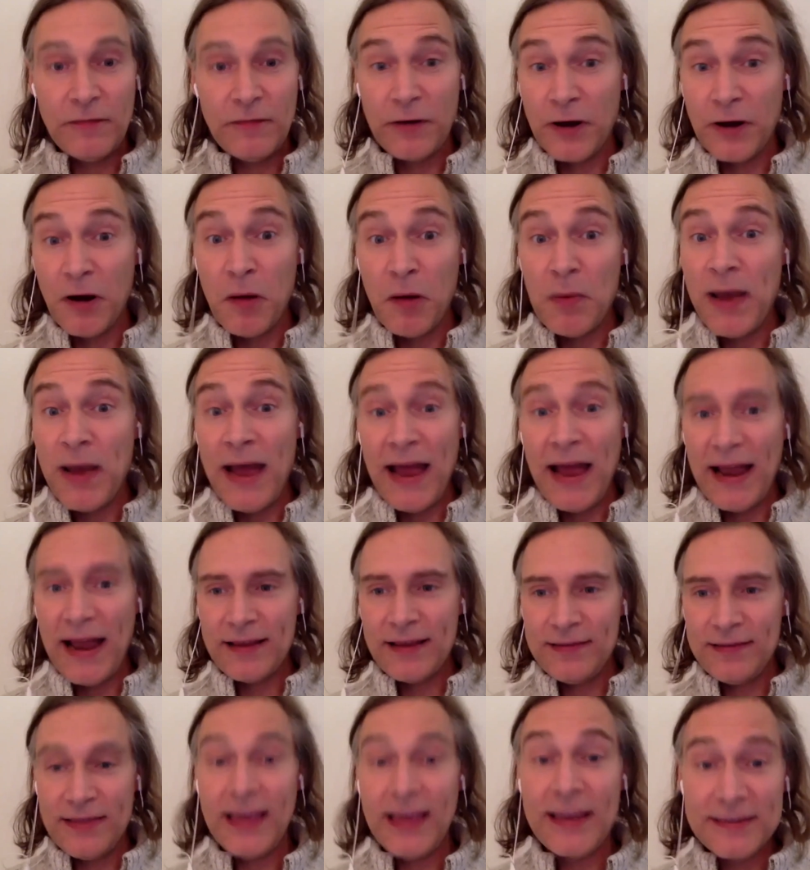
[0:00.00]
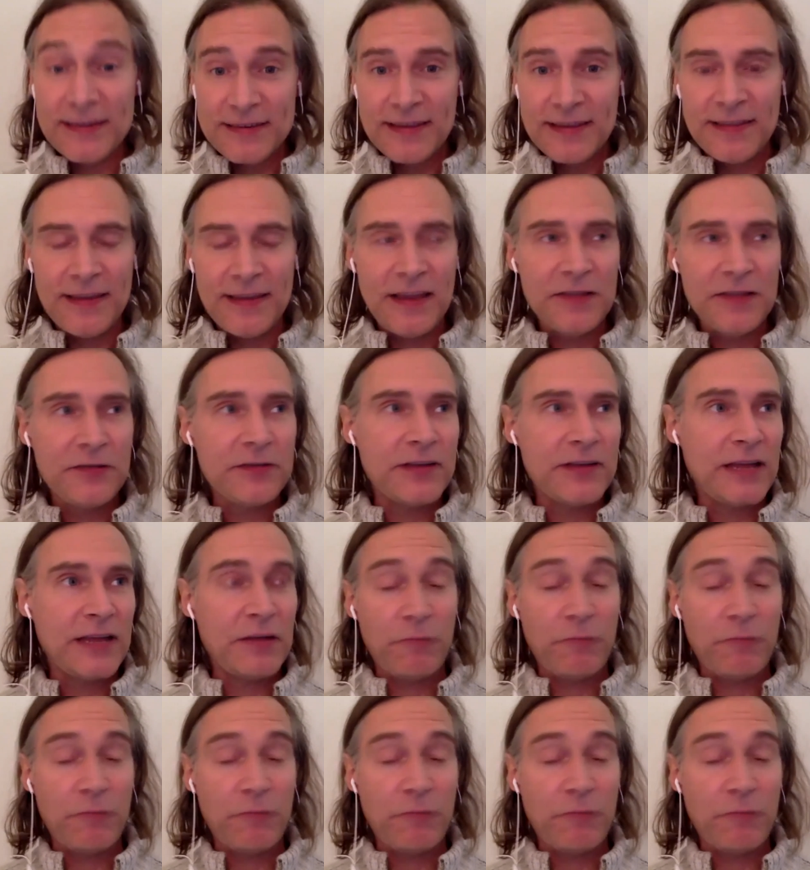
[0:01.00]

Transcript: go back, thanks to the internet.